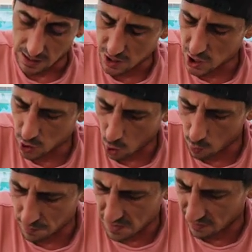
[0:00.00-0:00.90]
Let's just
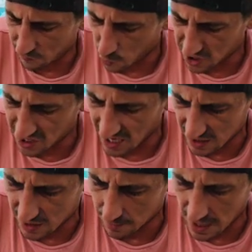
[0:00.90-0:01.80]
hope that 14
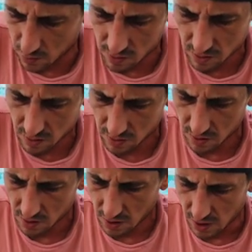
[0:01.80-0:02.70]
hits somehow
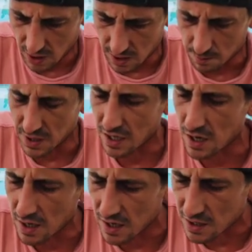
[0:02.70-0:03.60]

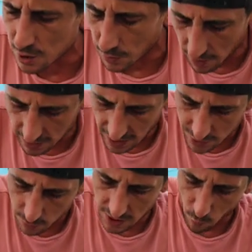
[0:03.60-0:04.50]
because we already
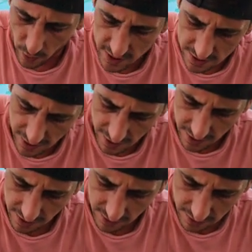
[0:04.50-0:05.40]
got so many wins out of
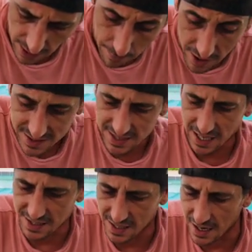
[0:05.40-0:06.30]
the... I bought
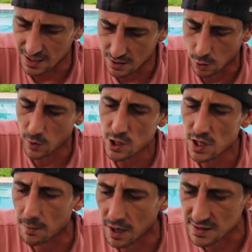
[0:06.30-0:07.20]
six, guys.
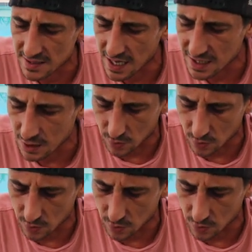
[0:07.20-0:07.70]
Originally, I bought six.